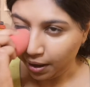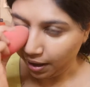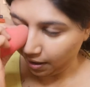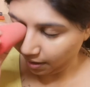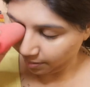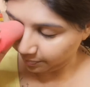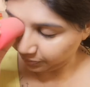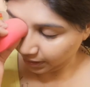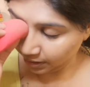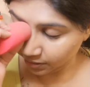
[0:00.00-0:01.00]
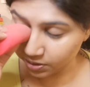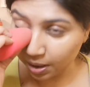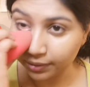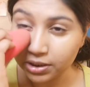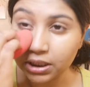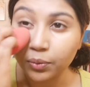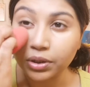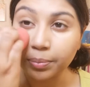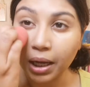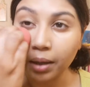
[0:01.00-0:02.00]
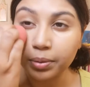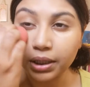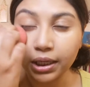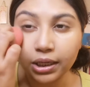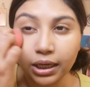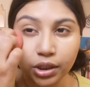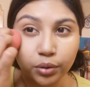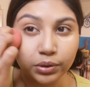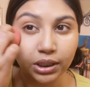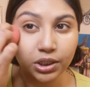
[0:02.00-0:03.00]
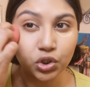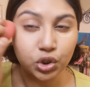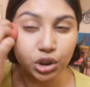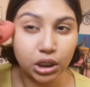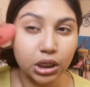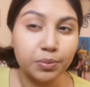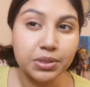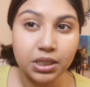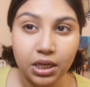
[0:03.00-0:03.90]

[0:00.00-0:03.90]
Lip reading: and also how they deal with the public and their relationships,